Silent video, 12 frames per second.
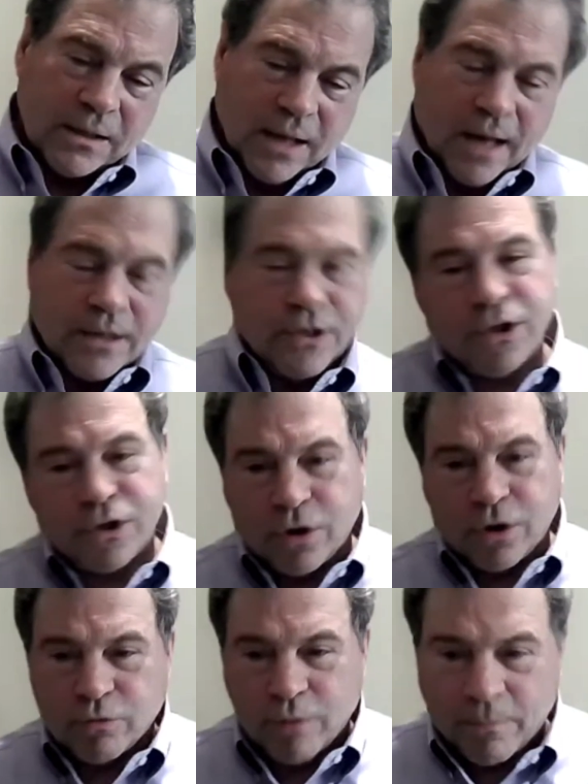I just
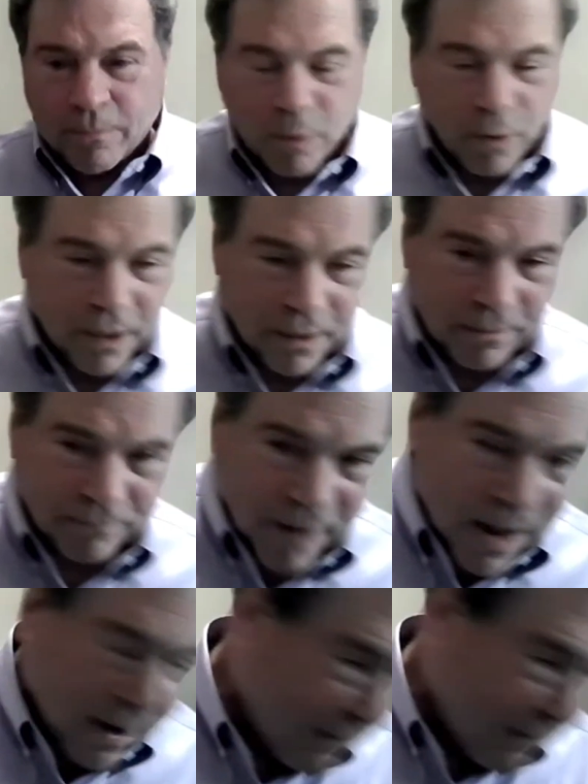took
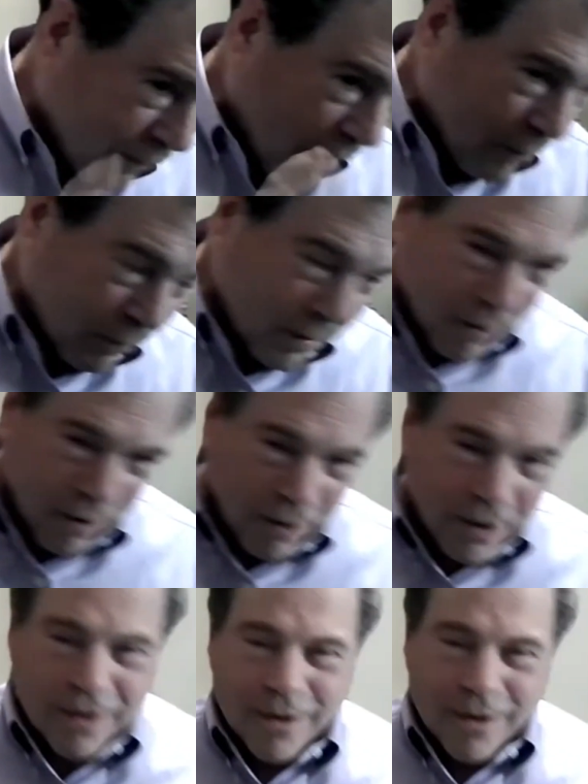12.5, if I recall.